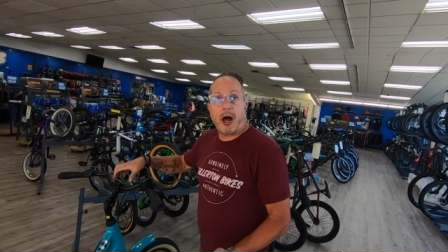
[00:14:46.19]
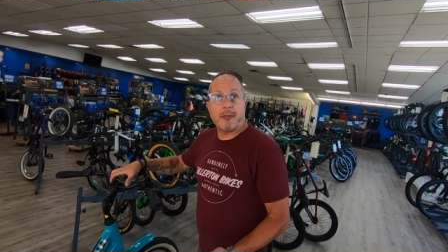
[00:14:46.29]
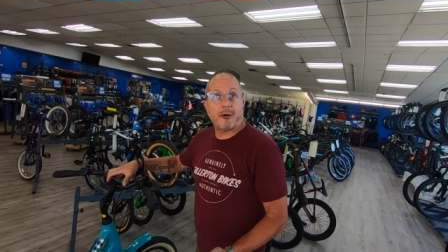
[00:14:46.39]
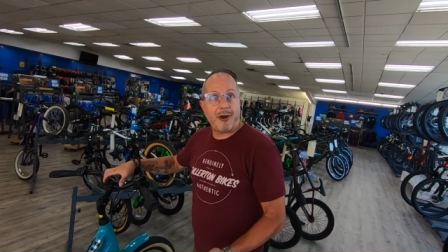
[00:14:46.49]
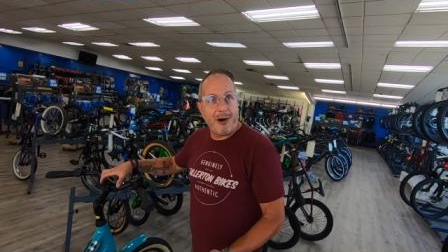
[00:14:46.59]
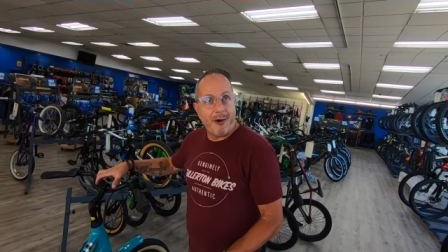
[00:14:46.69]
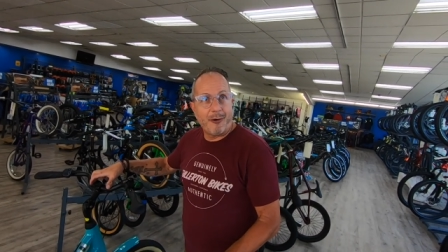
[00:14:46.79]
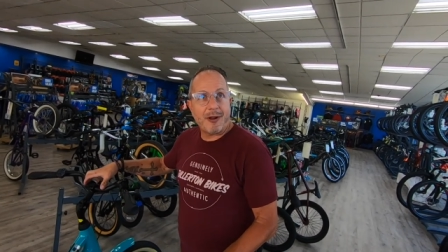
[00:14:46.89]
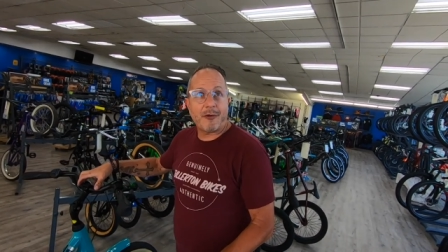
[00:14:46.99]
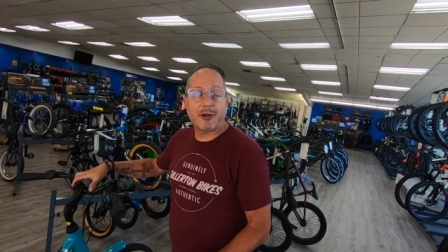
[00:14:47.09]
on their
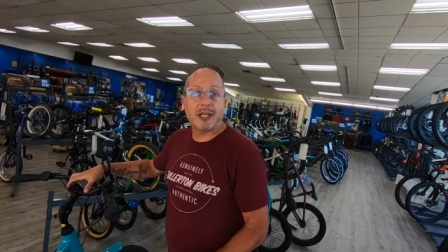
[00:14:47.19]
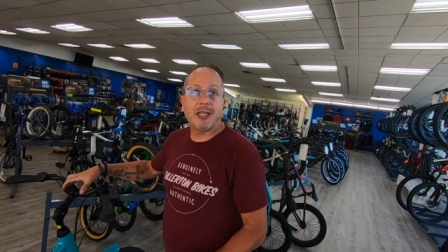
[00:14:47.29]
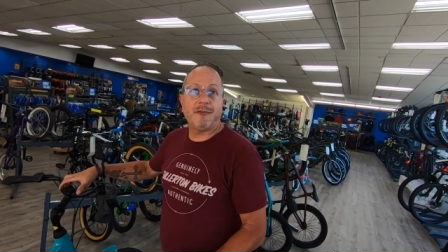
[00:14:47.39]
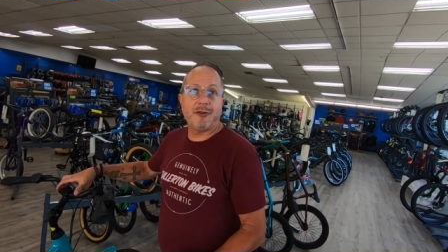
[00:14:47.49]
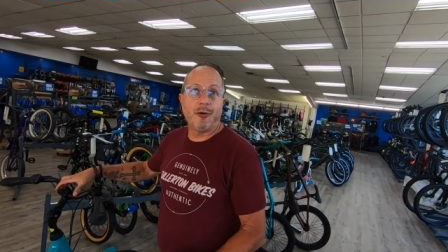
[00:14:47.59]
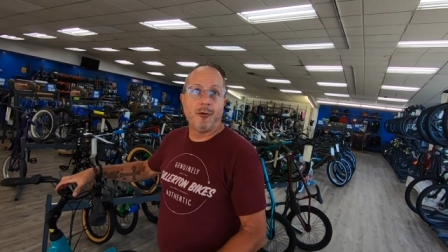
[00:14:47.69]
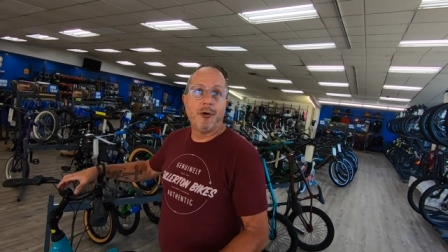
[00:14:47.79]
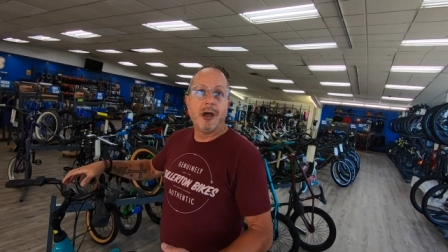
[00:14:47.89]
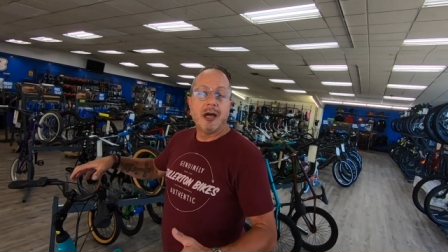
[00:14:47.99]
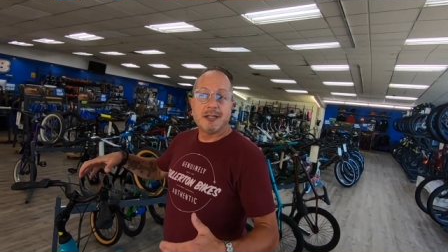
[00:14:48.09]
own, and they're going to give you
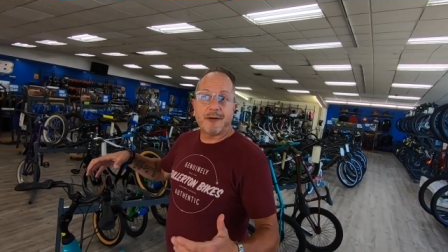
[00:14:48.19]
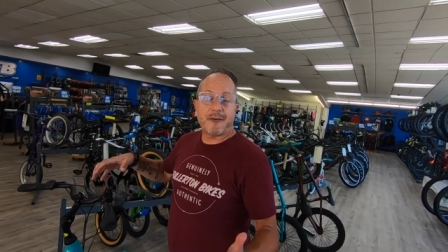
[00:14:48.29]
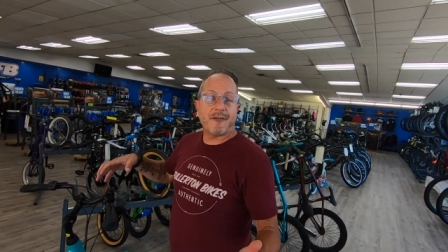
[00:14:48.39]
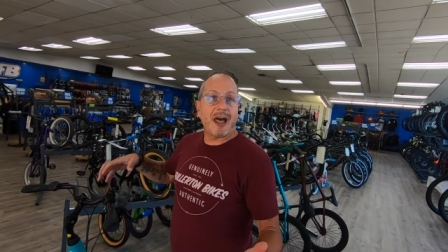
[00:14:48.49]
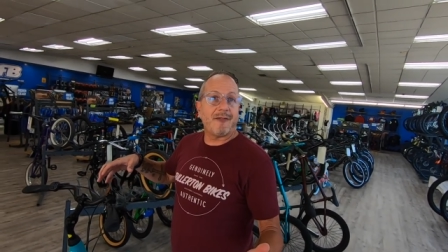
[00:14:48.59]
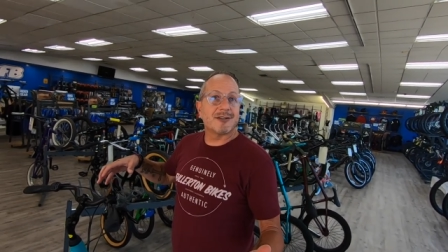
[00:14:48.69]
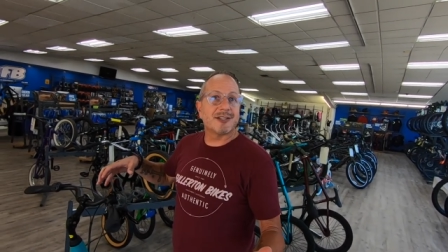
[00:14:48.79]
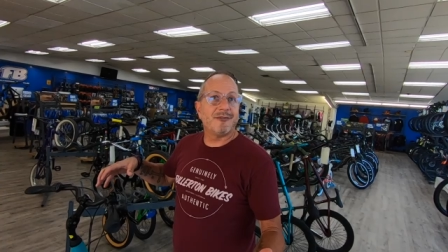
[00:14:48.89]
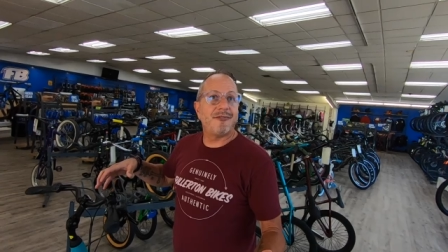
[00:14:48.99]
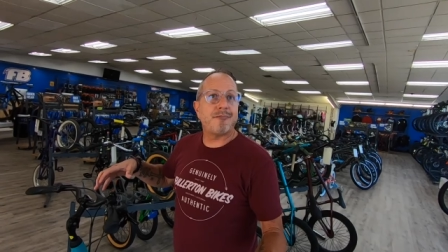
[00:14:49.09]
different levels
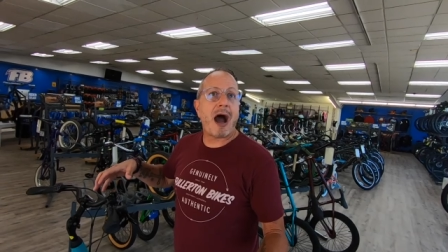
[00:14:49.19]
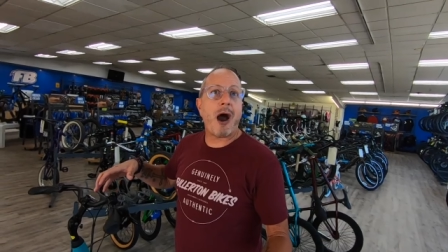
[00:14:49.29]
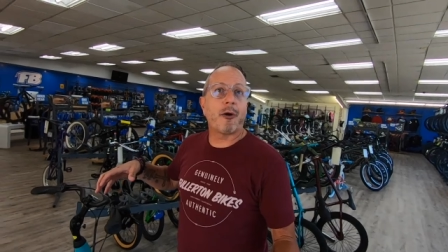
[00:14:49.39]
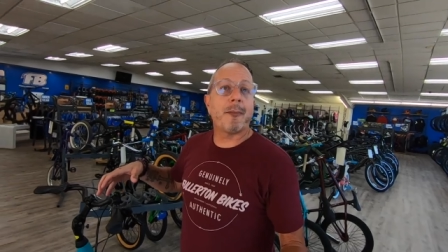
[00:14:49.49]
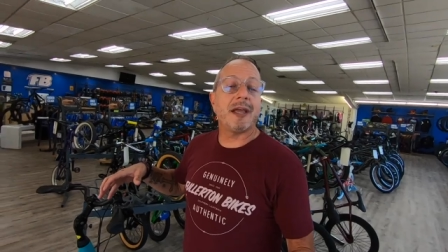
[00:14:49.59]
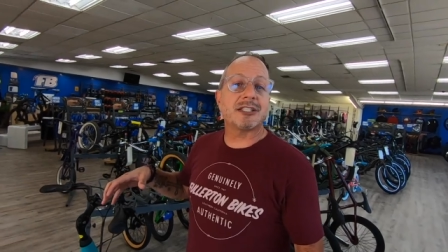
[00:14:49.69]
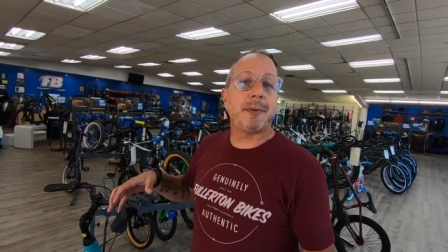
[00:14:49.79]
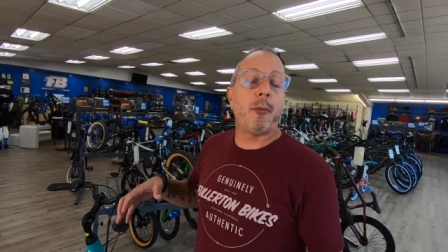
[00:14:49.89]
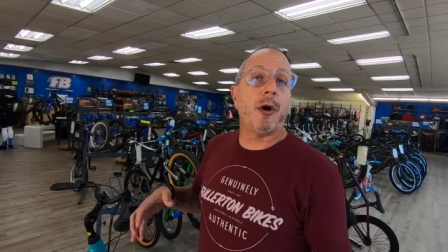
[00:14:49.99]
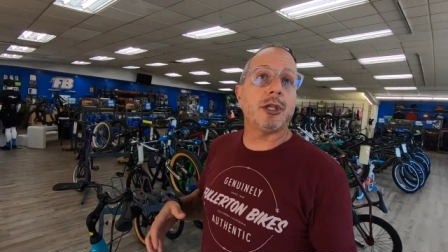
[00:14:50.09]
of power based
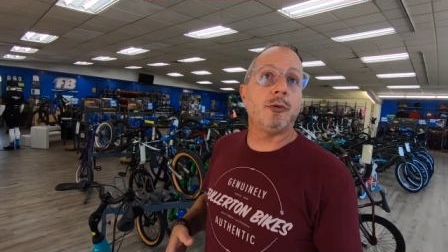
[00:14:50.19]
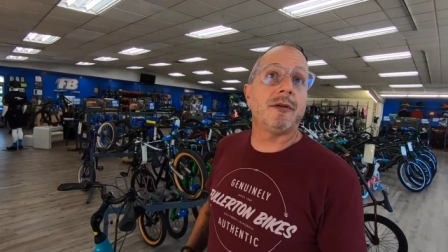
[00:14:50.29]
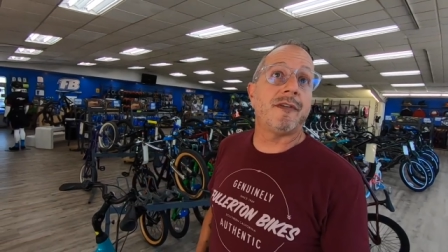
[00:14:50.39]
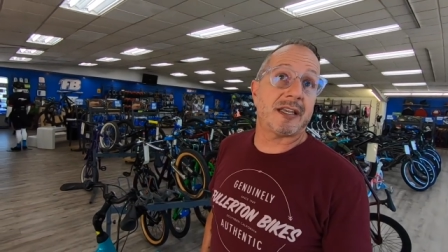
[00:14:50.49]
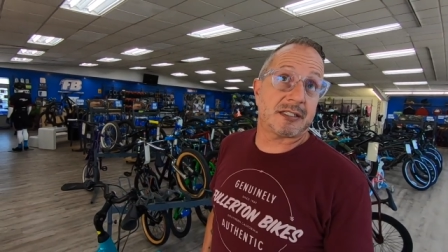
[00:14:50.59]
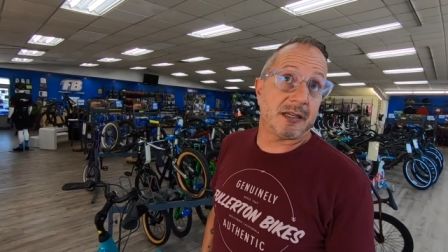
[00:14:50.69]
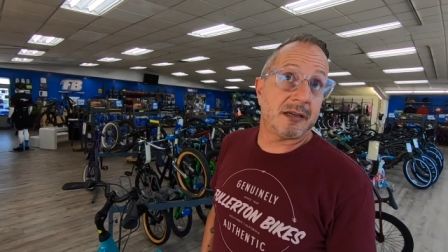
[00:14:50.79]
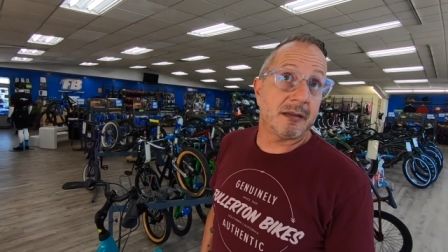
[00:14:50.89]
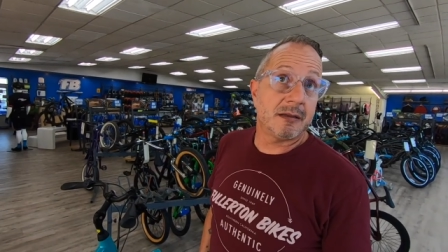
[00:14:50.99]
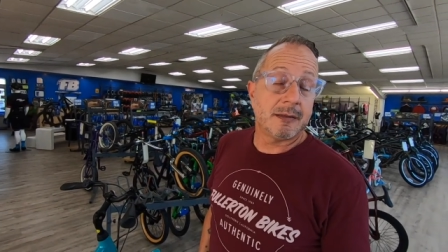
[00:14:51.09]
upon what you invest in.